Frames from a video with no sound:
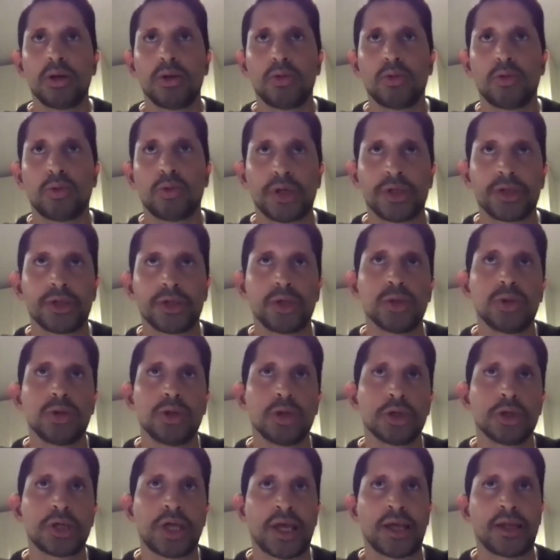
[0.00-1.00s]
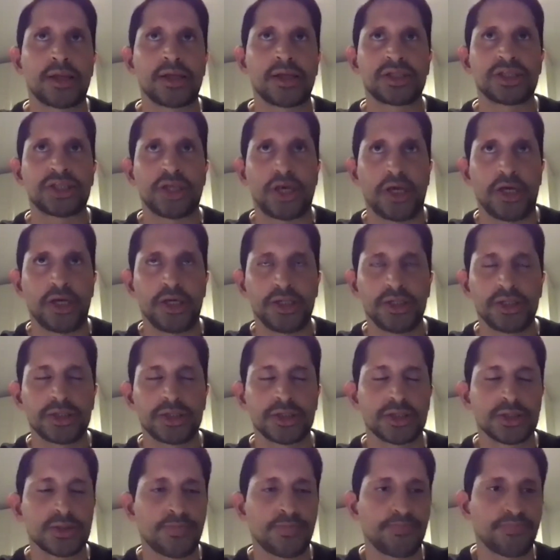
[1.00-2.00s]
when you look at his
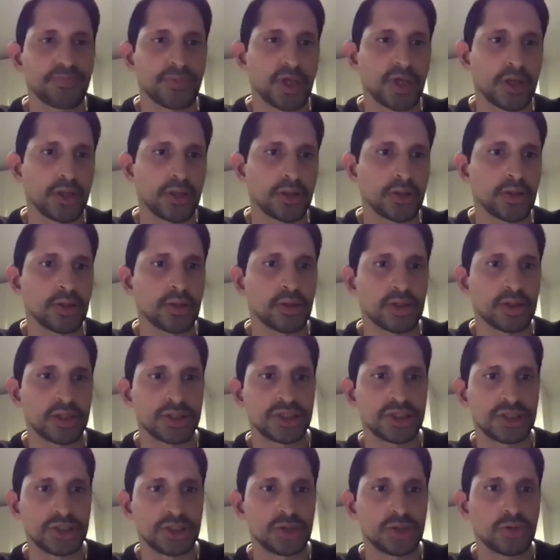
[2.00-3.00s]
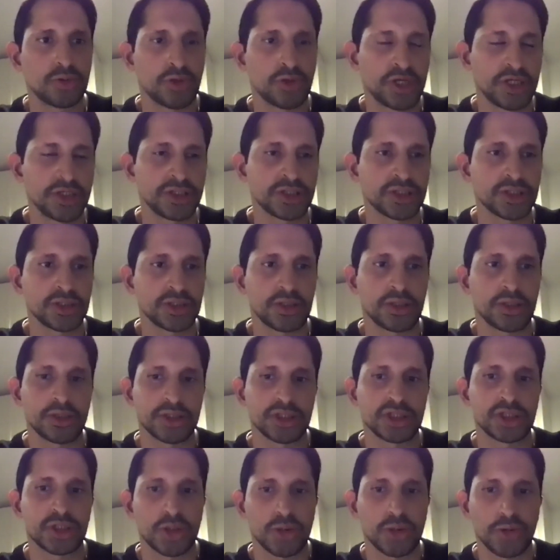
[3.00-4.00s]
age and his situation in
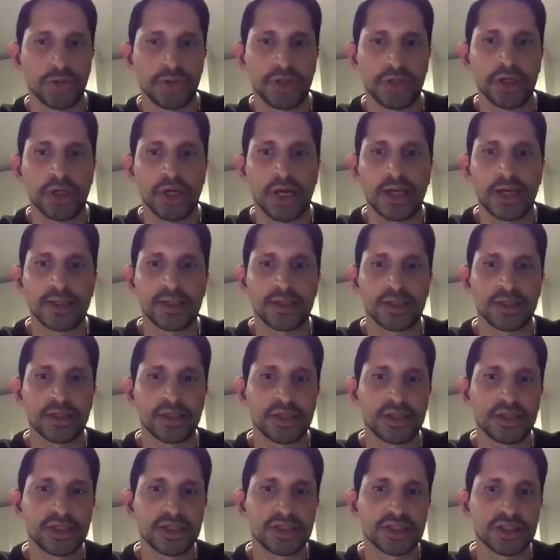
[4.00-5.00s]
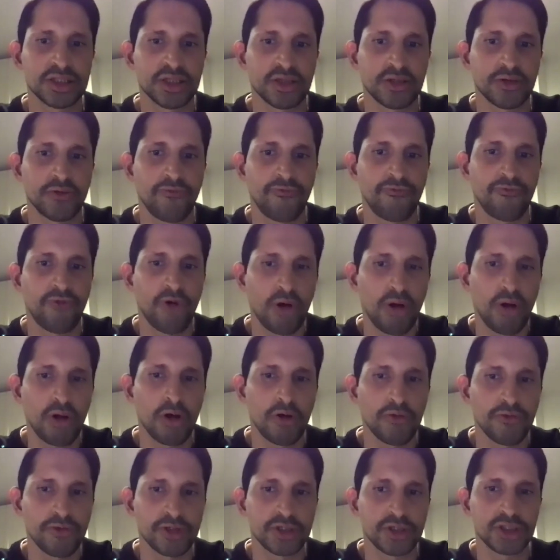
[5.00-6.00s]
his career, I think he's in the fall
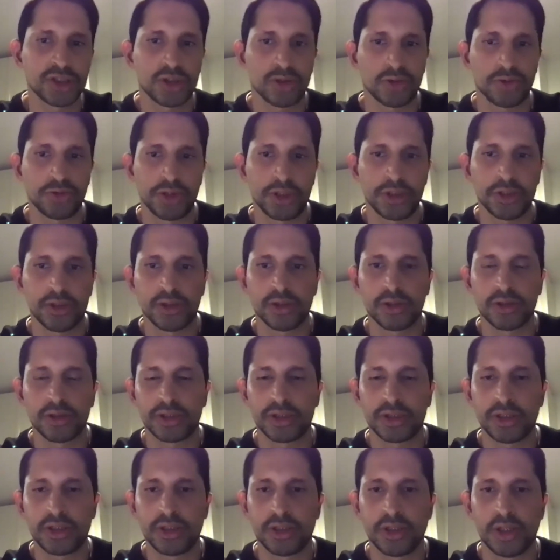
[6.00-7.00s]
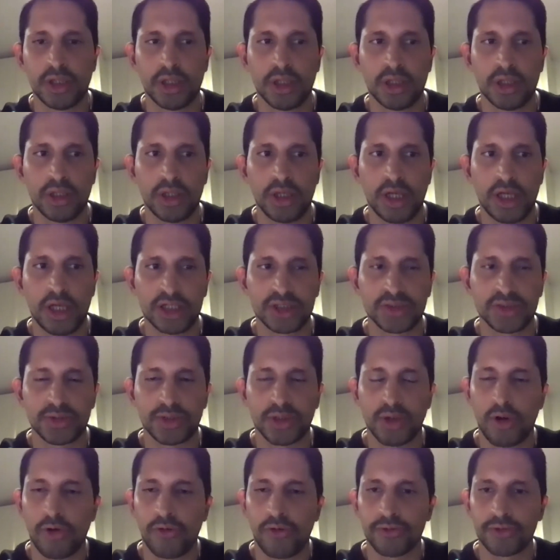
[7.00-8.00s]
of his career. He has been
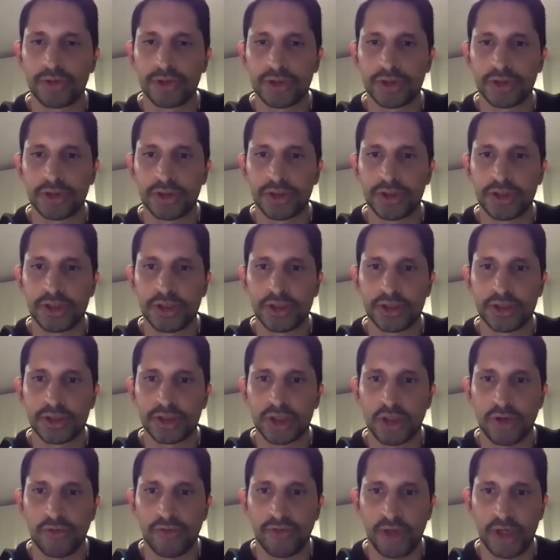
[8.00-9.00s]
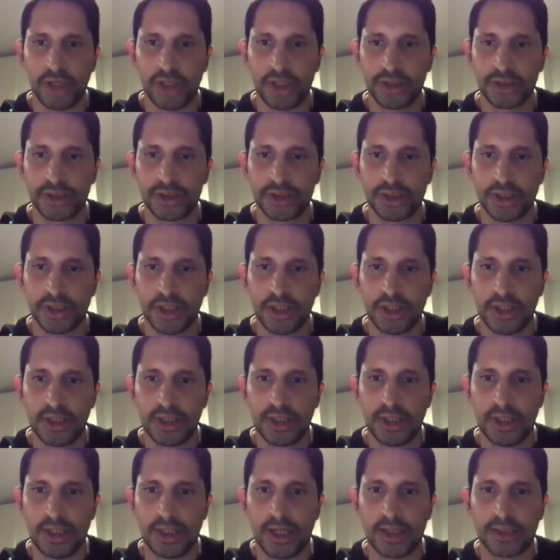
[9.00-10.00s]
over 30 years of age.
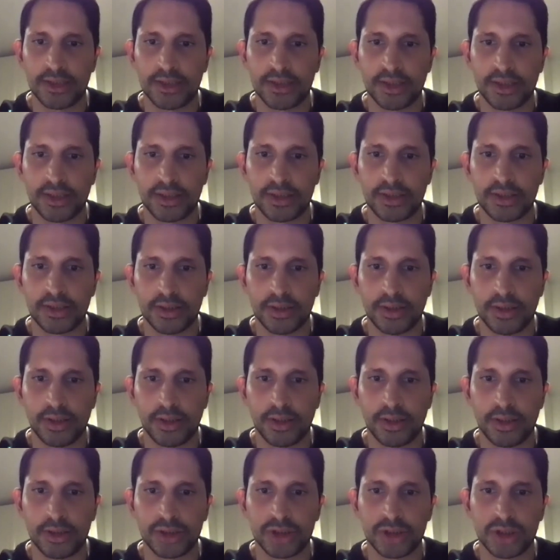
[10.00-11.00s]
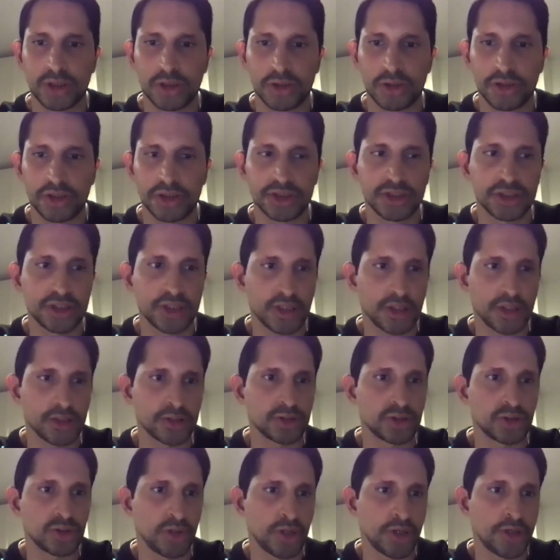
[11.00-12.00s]
And I think Skocic can
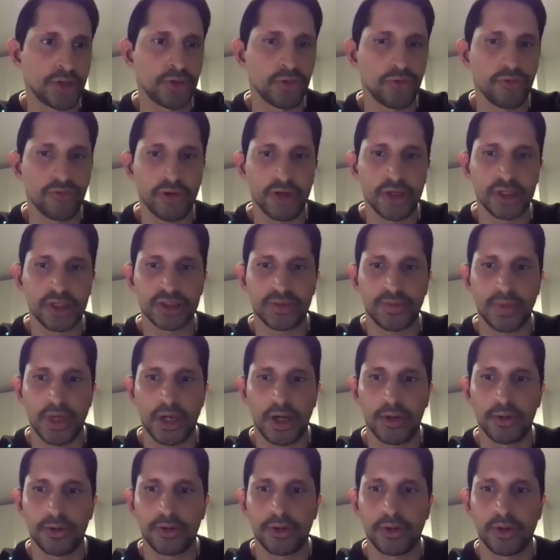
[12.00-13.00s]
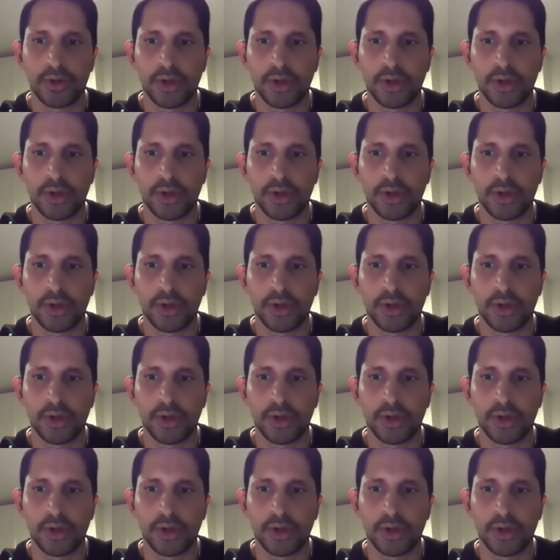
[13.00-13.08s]
try to phase him out.